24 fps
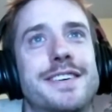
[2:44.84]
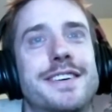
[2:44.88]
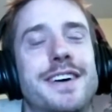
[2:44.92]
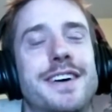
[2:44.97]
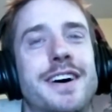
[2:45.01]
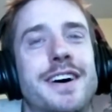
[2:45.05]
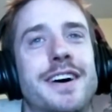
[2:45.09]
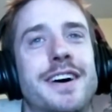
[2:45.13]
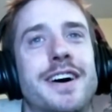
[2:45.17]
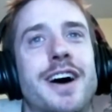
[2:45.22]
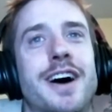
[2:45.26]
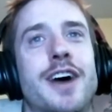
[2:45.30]

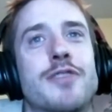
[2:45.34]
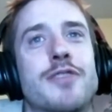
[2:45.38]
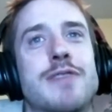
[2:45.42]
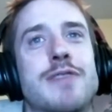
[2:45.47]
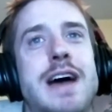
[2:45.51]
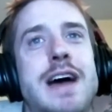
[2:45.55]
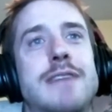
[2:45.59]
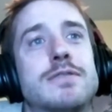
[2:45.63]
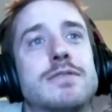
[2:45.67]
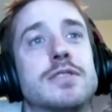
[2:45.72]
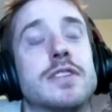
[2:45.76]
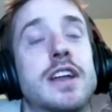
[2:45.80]

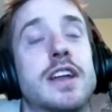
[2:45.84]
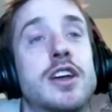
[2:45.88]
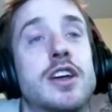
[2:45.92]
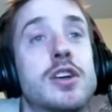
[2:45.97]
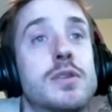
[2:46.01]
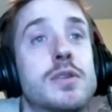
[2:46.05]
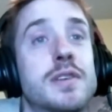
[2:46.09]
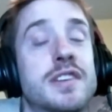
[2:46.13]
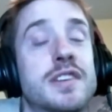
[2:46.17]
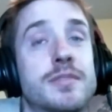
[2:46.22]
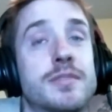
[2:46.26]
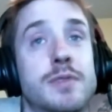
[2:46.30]
unravel. Like,
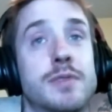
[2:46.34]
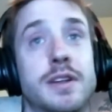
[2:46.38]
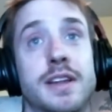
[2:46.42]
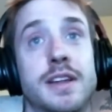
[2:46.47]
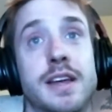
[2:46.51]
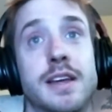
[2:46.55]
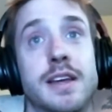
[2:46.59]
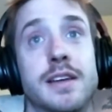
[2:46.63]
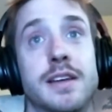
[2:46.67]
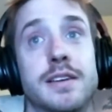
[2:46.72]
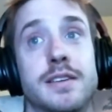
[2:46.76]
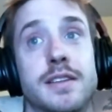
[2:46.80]
who is
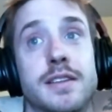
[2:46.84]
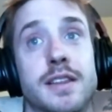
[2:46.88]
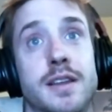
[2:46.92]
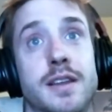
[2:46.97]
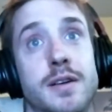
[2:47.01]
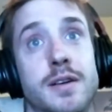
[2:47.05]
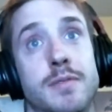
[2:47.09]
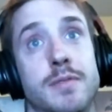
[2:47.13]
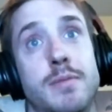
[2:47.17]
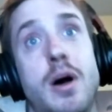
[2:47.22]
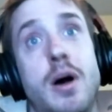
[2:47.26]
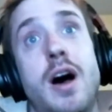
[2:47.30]
really
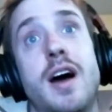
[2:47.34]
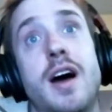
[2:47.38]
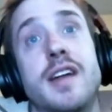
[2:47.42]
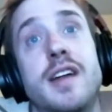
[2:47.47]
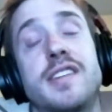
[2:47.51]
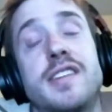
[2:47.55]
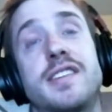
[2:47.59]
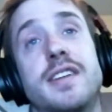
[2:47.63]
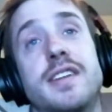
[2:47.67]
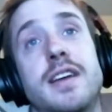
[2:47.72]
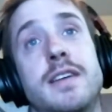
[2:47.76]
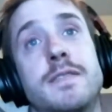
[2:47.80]
their
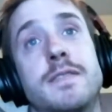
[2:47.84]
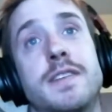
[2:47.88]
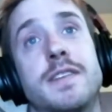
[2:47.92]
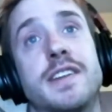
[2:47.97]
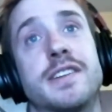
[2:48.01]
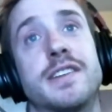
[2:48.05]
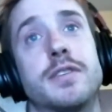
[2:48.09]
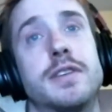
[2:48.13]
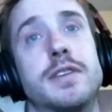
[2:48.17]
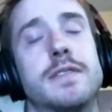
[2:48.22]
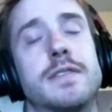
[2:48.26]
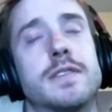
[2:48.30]
boss if it's
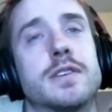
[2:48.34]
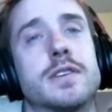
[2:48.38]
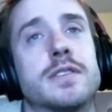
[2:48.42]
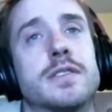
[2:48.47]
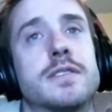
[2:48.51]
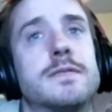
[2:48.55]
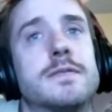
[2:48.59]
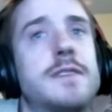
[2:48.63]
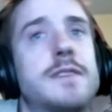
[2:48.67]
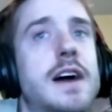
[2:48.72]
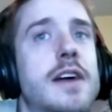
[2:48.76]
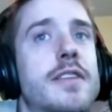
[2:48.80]
so difficult to
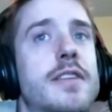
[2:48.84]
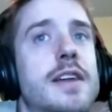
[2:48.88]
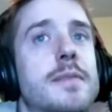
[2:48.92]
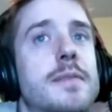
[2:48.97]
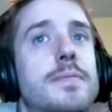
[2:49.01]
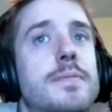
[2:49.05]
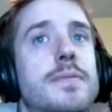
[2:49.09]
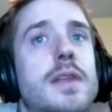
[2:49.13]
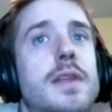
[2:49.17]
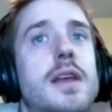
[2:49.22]
fire them?